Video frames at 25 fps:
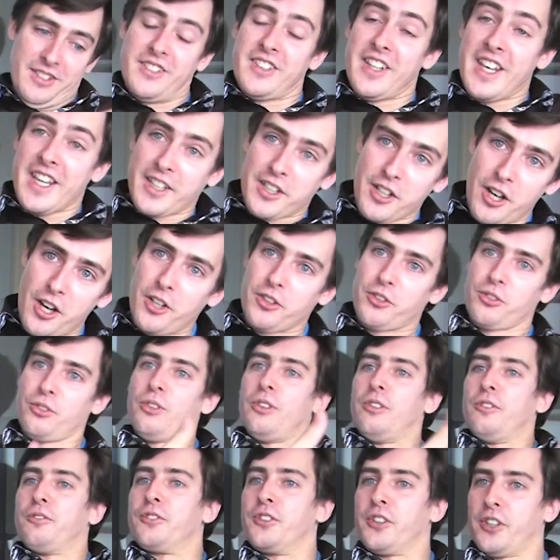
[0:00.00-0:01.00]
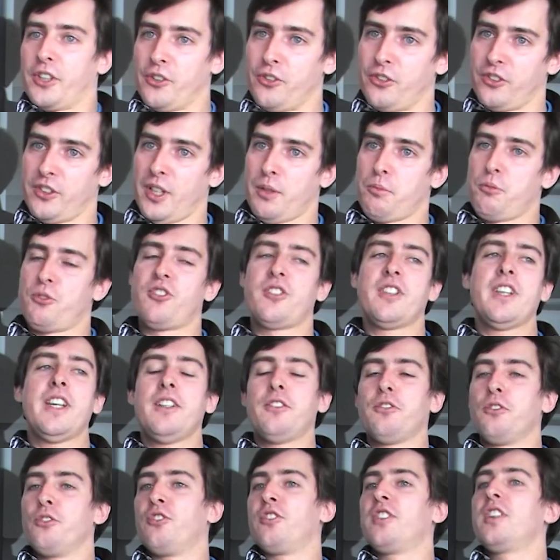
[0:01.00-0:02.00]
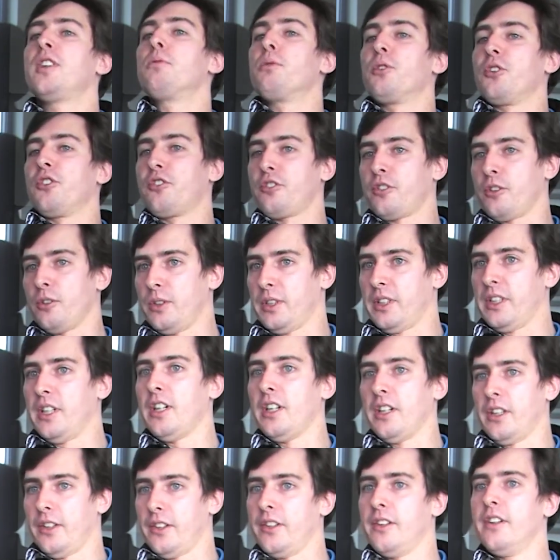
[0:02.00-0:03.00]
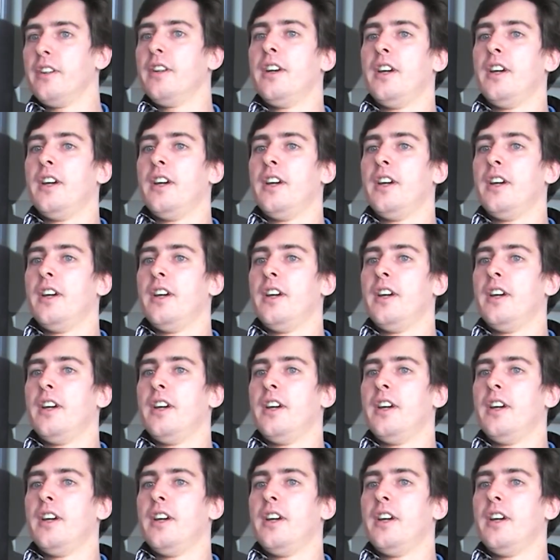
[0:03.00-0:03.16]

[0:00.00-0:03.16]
take out all of the runtime state to see what's going on.